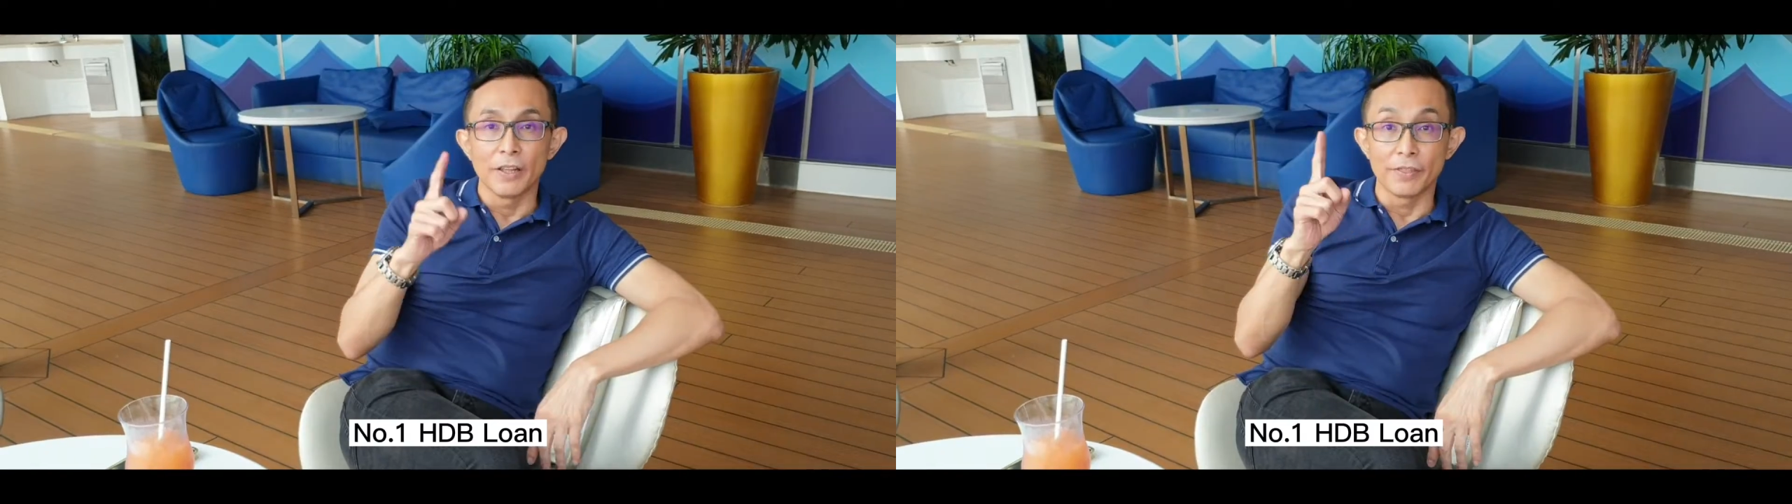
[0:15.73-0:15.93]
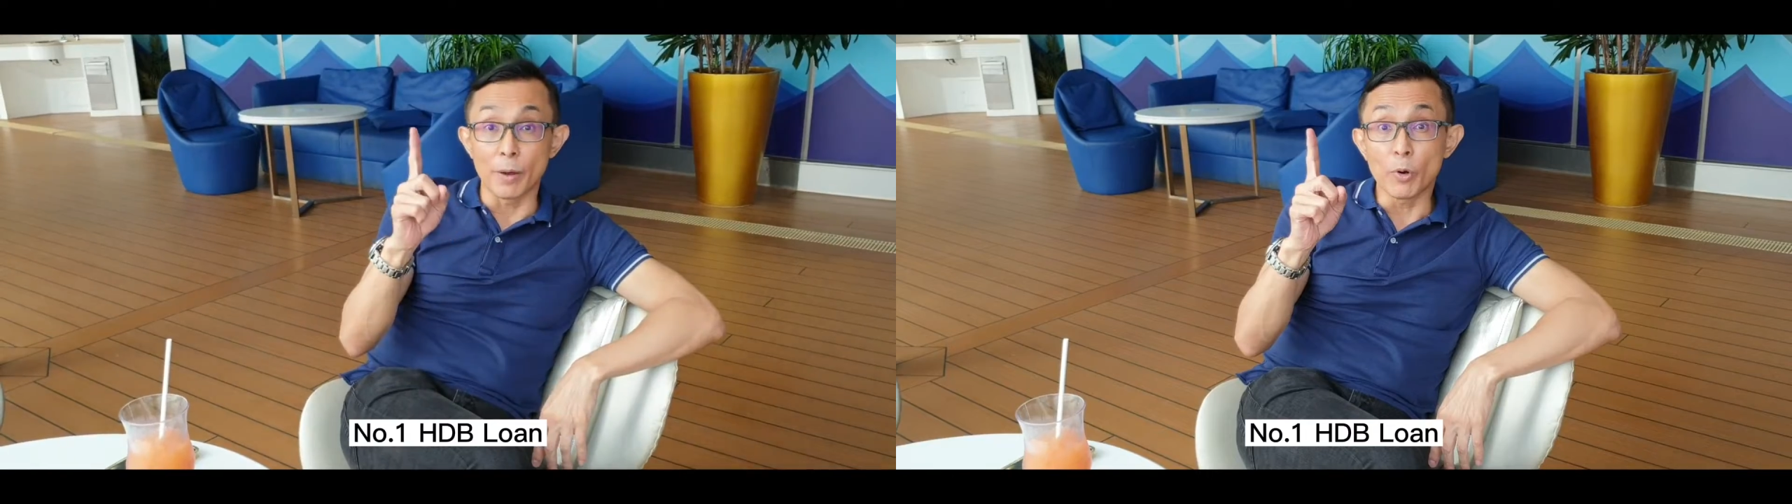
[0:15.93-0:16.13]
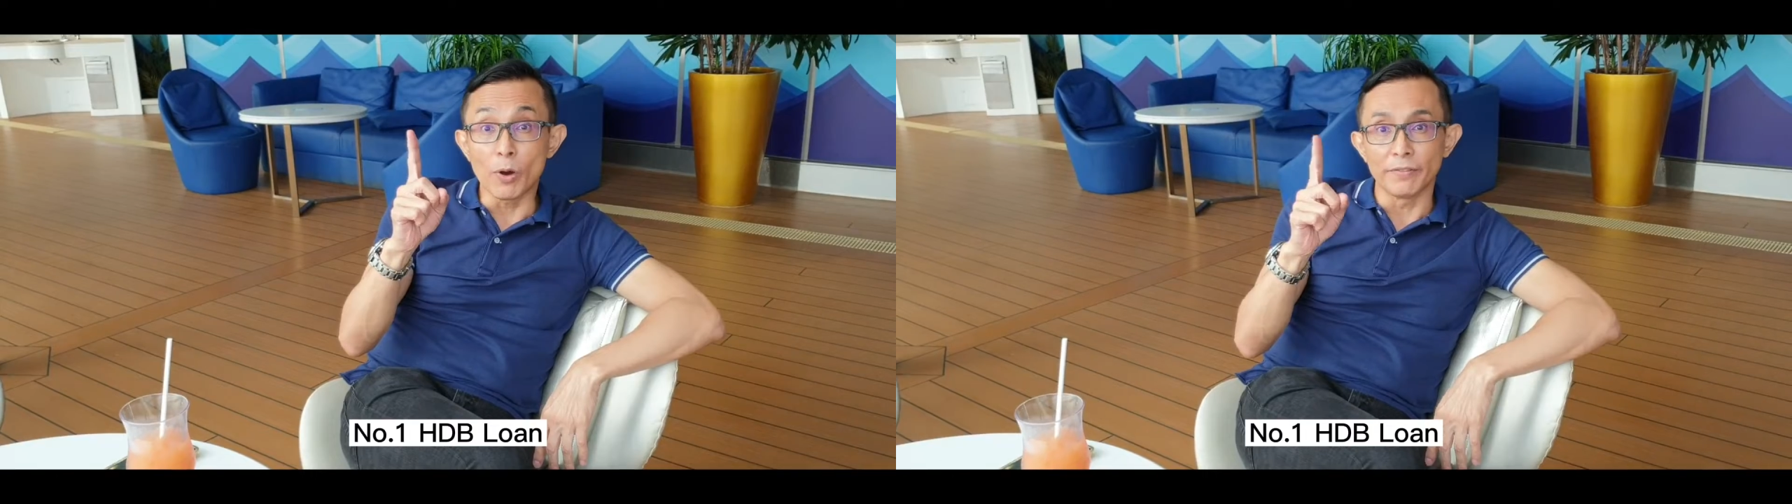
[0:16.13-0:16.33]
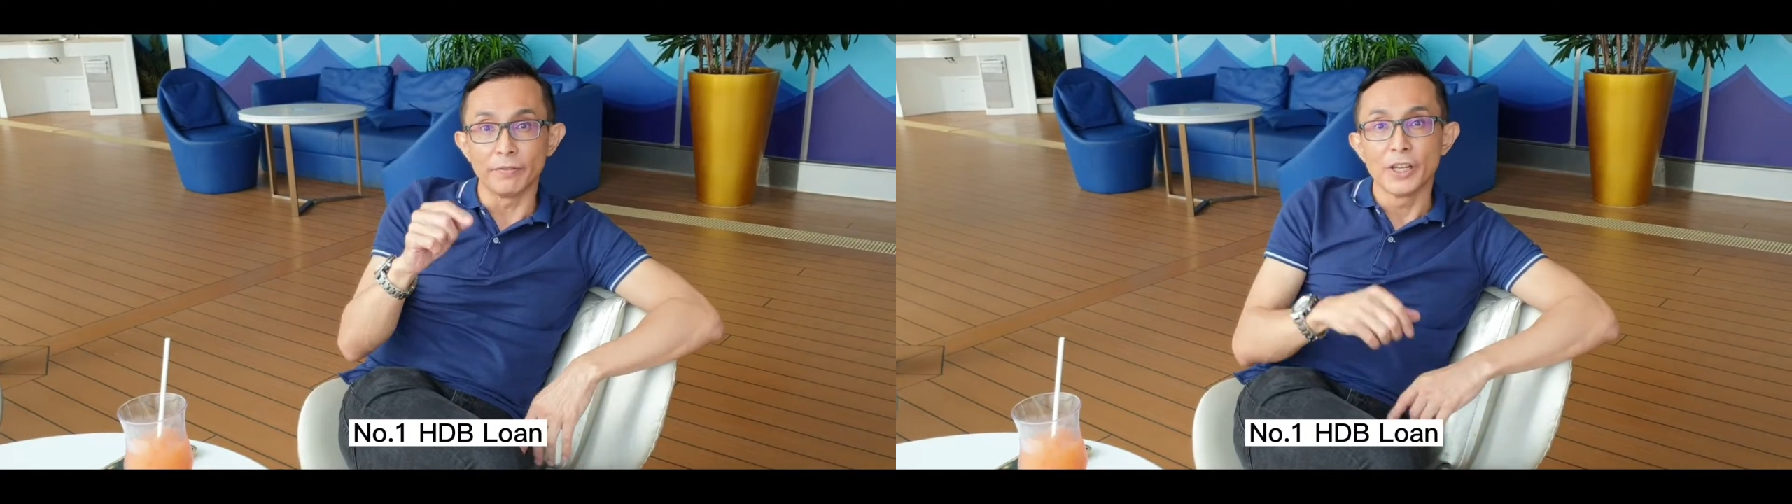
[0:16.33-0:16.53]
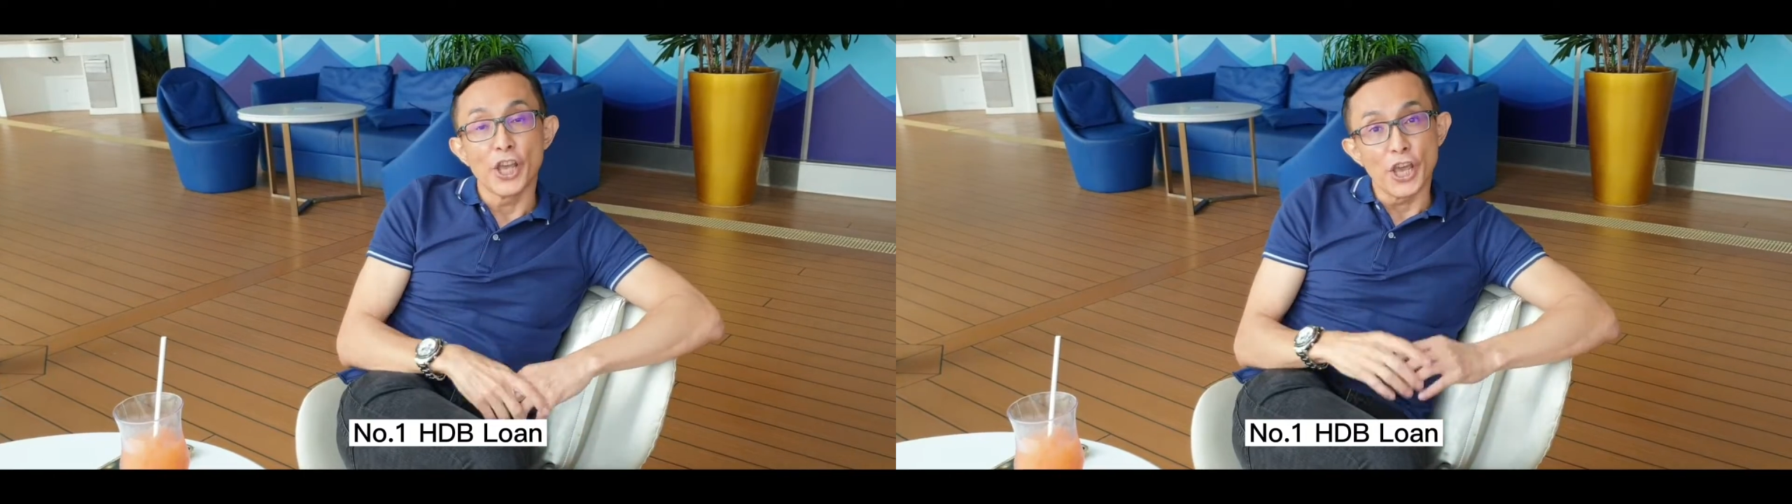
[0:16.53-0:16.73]
Number one,
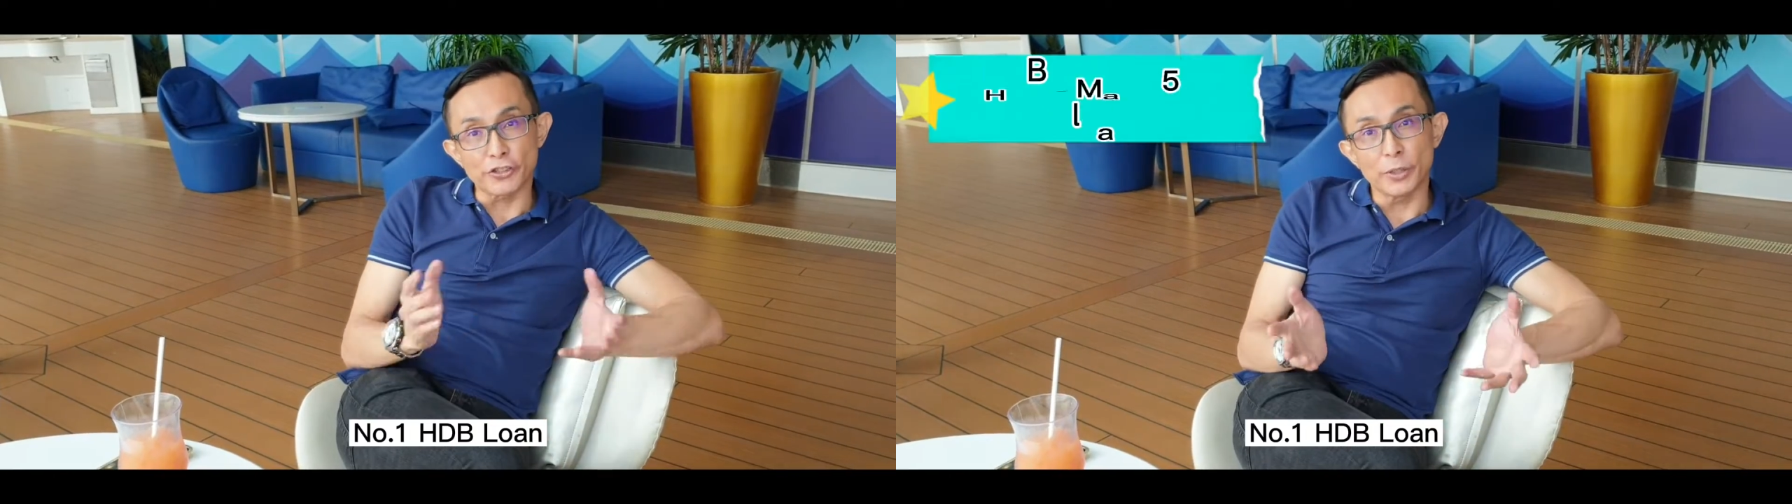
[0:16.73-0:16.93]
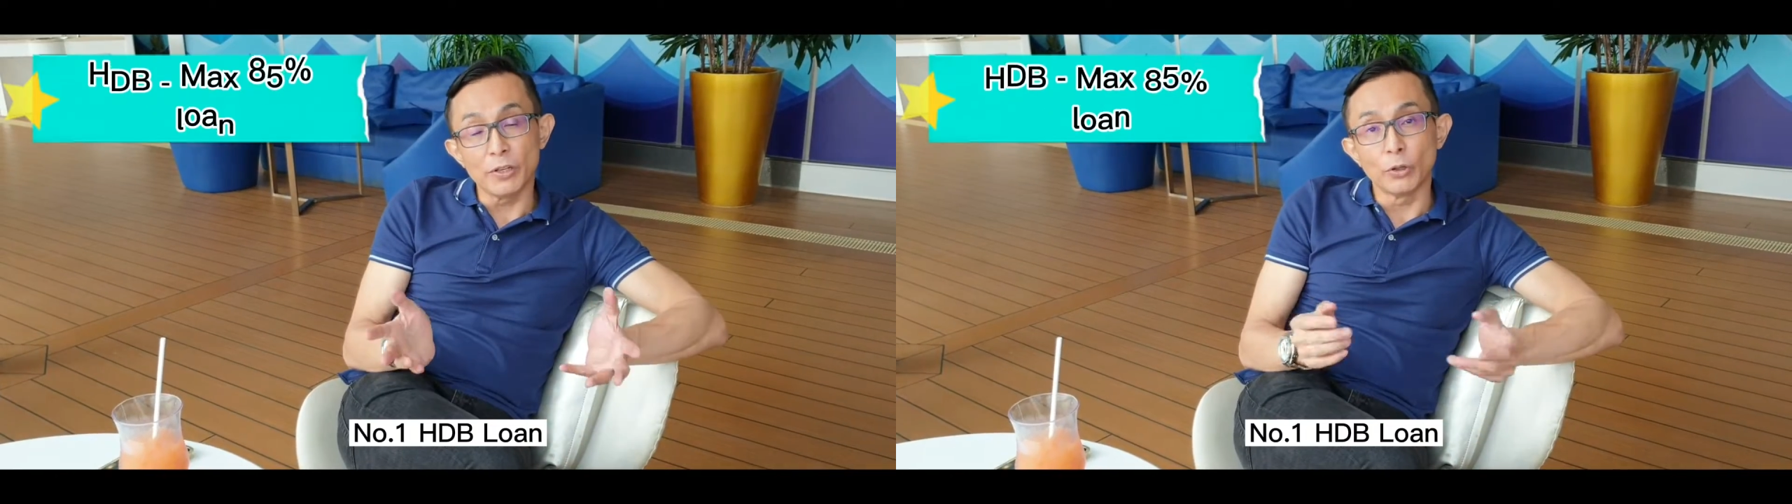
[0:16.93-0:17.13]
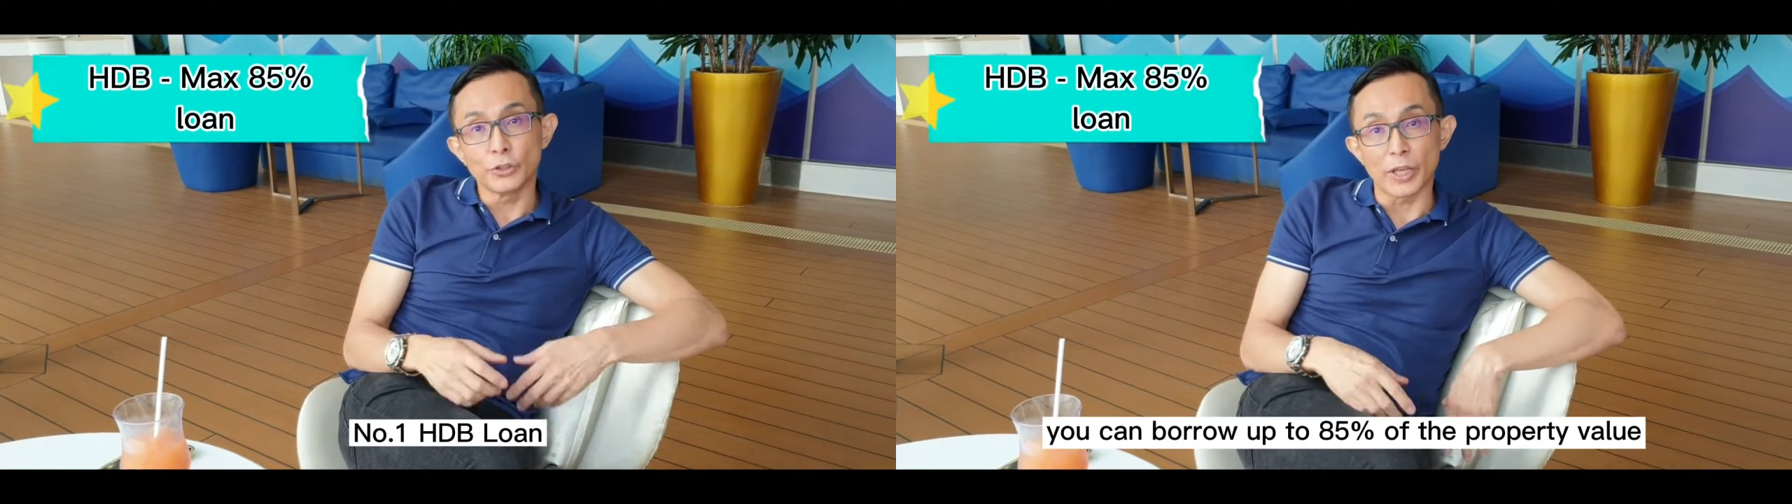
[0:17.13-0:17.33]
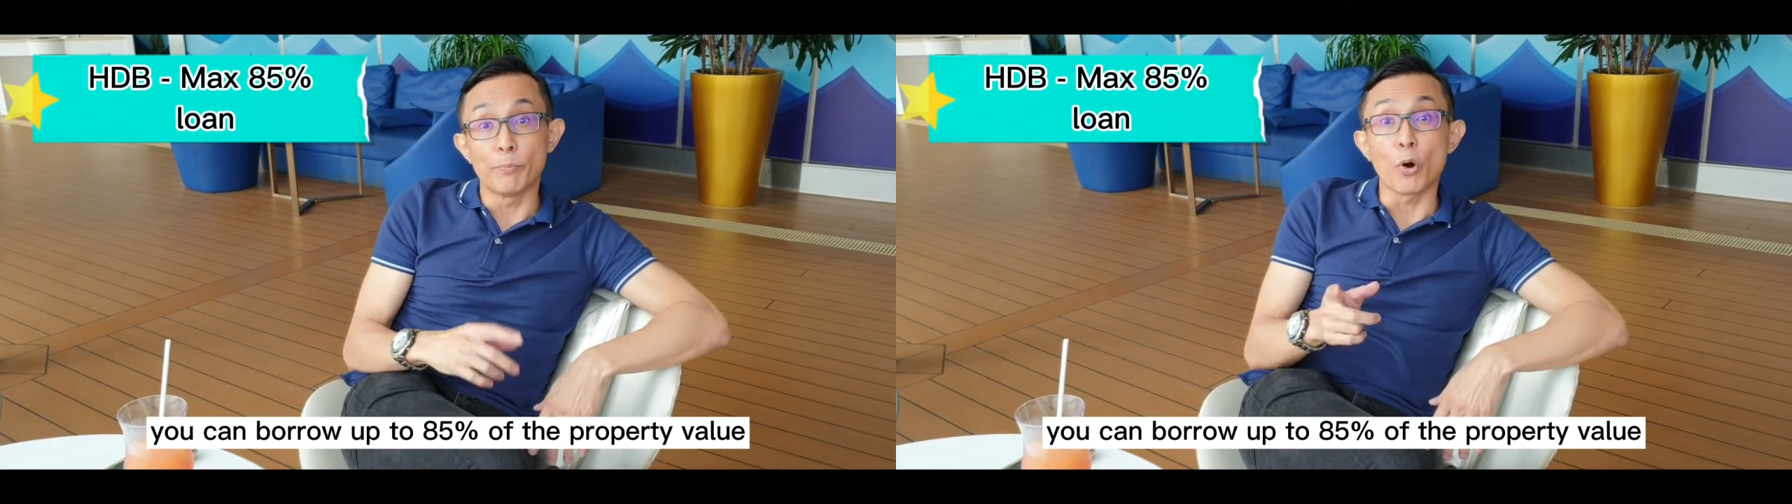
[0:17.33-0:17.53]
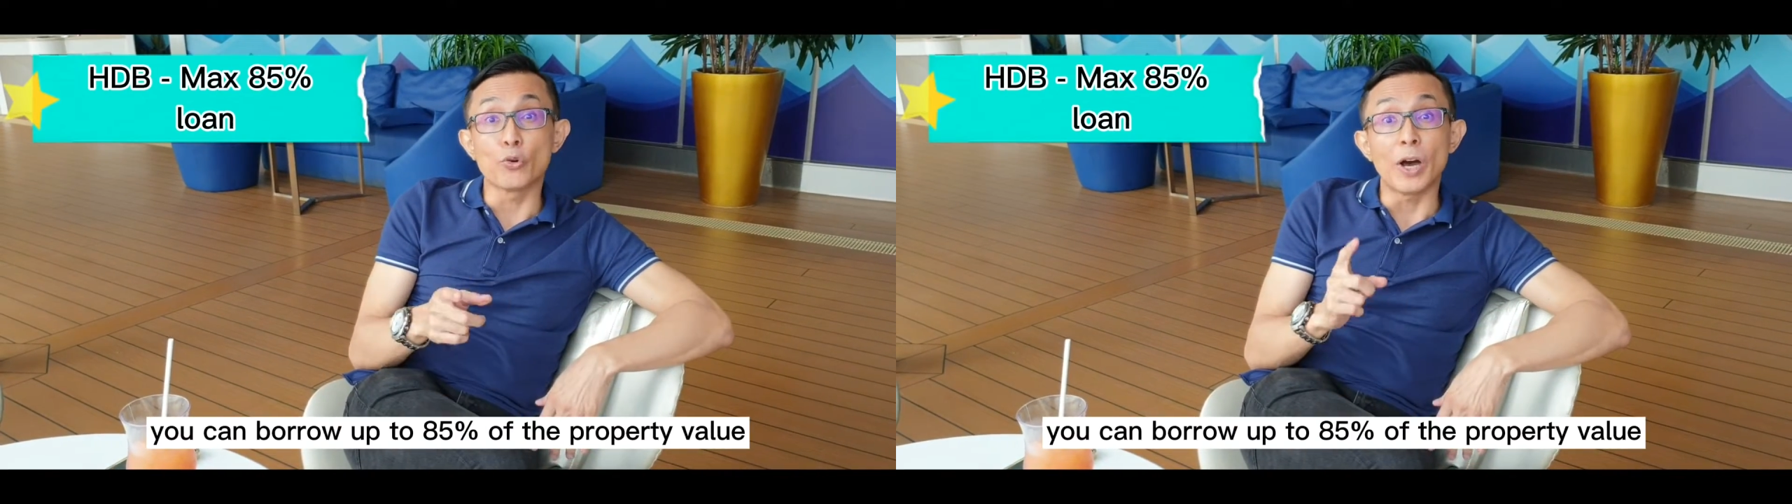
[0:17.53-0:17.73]
HDB loan you can
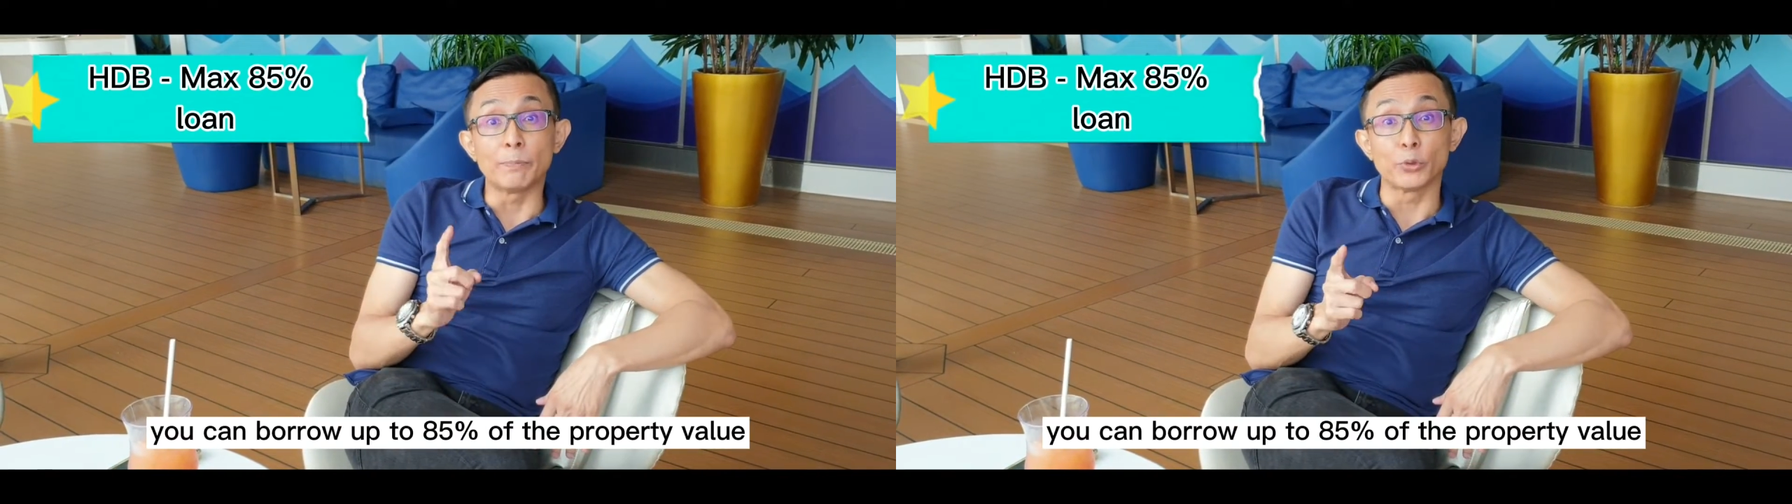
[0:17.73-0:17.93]
borrow up